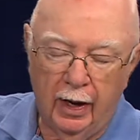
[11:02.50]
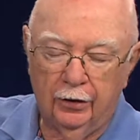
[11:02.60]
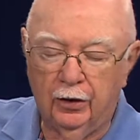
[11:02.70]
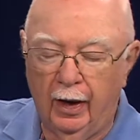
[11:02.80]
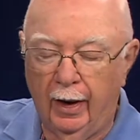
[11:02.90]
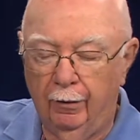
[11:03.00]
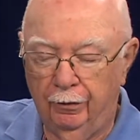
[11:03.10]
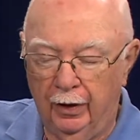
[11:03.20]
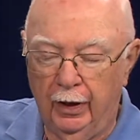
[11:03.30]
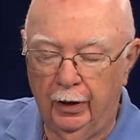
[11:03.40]
NASCAR
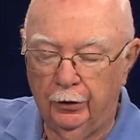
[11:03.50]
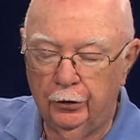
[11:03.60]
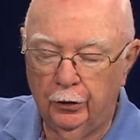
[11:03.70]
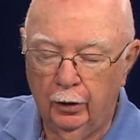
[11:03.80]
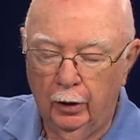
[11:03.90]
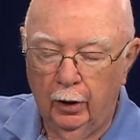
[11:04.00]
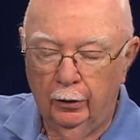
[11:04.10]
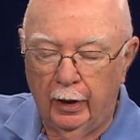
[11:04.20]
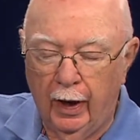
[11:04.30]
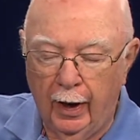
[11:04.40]
fans
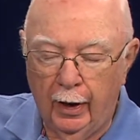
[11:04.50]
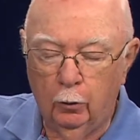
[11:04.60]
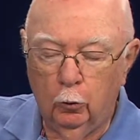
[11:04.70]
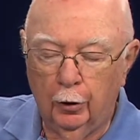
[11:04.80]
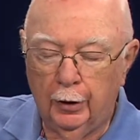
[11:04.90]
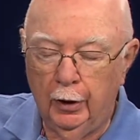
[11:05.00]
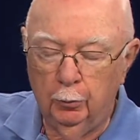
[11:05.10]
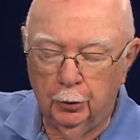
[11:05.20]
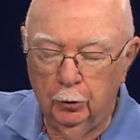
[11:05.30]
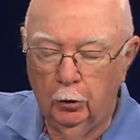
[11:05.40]
the
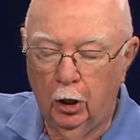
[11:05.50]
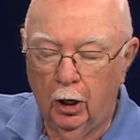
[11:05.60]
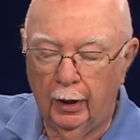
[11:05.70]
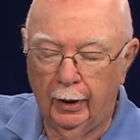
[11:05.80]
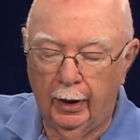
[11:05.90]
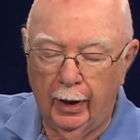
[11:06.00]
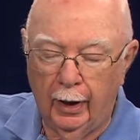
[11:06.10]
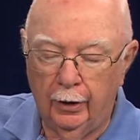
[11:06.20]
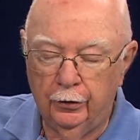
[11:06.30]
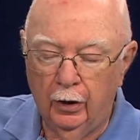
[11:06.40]
hard-working blue-collar
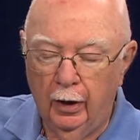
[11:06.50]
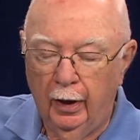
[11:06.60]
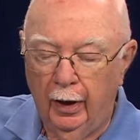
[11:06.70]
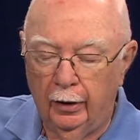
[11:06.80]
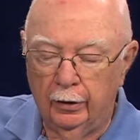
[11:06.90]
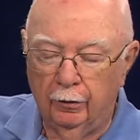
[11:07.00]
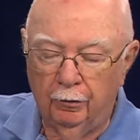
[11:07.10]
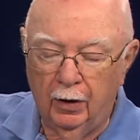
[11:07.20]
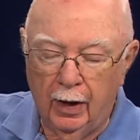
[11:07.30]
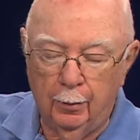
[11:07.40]
guys and the
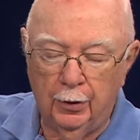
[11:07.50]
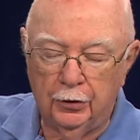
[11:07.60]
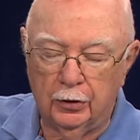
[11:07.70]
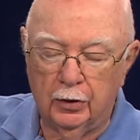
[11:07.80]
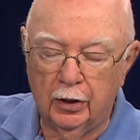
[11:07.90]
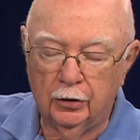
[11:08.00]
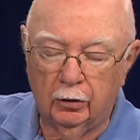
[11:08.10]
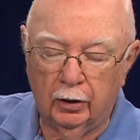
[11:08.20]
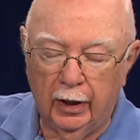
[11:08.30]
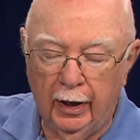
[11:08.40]
farmers of this
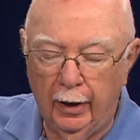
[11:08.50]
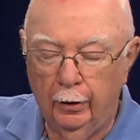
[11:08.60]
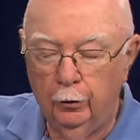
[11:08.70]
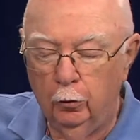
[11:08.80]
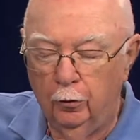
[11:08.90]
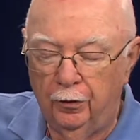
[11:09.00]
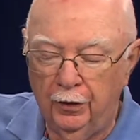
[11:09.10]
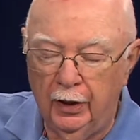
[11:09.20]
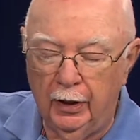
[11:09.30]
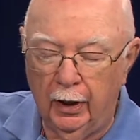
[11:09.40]
land who
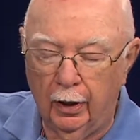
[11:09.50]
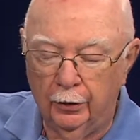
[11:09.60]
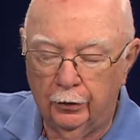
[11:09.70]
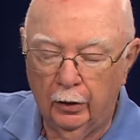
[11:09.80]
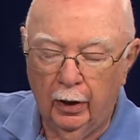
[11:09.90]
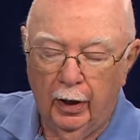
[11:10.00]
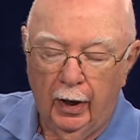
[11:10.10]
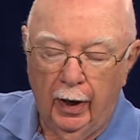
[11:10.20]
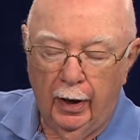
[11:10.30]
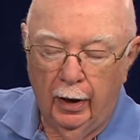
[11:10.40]
feed us,
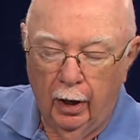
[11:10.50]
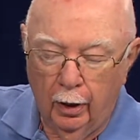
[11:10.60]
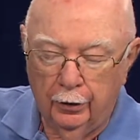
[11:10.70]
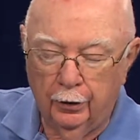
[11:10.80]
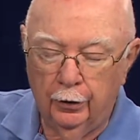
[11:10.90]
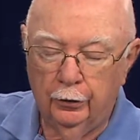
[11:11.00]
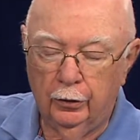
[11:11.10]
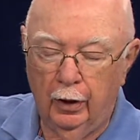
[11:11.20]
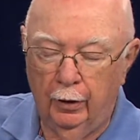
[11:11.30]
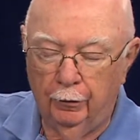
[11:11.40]
and hunters
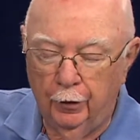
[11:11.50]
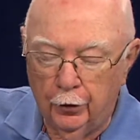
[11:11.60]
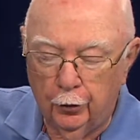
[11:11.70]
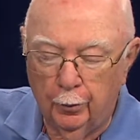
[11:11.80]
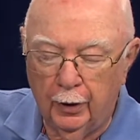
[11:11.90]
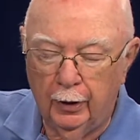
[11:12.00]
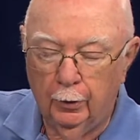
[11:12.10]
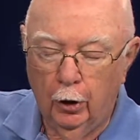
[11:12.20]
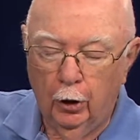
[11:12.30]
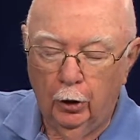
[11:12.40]
and
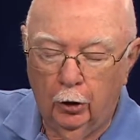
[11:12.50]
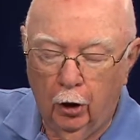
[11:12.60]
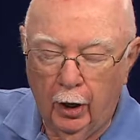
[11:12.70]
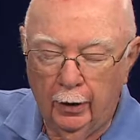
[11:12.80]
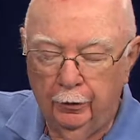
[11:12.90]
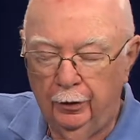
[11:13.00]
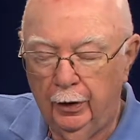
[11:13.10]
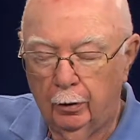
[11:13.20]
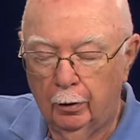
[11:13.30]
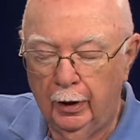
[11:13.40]
fishermen,
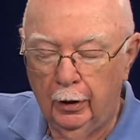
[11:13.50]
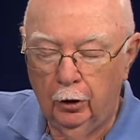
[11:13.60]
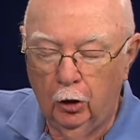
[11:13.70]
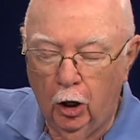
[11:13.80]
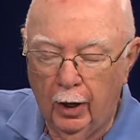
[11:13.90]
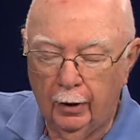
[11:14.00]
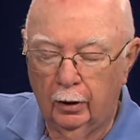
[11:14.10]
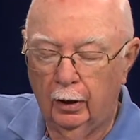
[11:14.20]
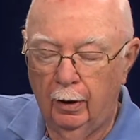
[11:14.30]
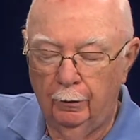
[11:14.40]
God-fearing,
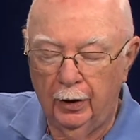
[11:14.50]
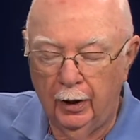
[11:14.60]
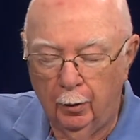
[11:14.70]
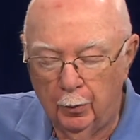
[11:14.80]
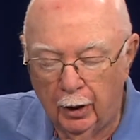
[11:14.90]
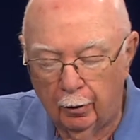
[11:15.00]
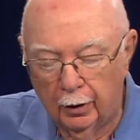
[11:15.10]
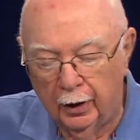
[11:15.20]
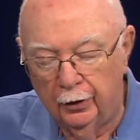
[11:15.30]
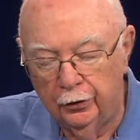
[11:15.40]
God-loving
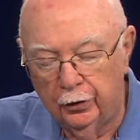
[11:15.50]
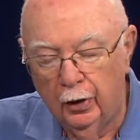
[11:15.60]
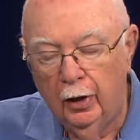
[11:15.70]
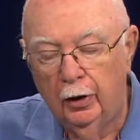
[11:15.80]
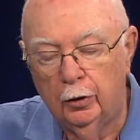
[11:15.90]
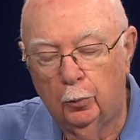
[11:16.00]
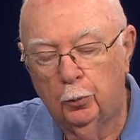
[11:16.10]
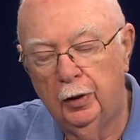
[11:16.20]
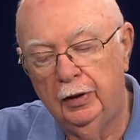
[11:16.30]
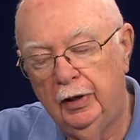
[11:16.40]
Americans to
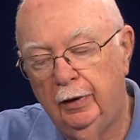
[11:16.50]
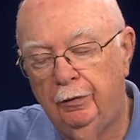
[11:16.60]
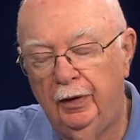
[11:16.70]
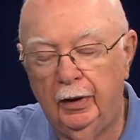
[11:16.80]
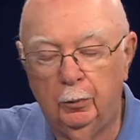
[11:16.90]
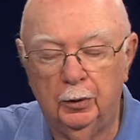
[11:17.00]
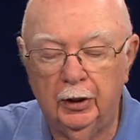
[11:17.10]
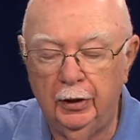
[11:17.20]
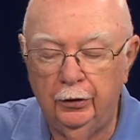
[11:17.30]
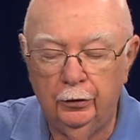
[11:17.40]
bring their
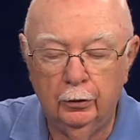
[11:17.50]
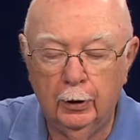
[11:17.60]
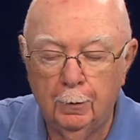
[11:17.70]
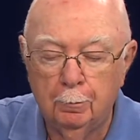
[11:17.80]
families